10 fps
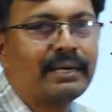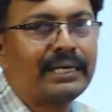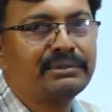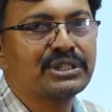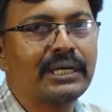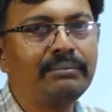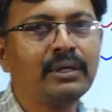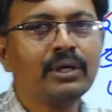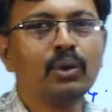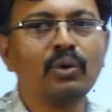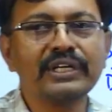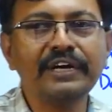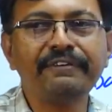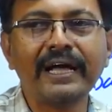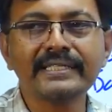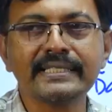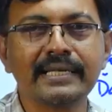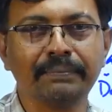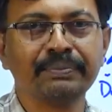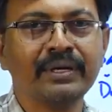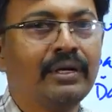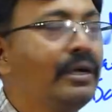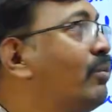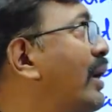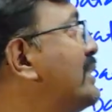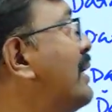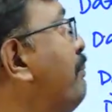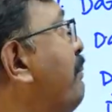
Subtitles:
management system over a file system. What is the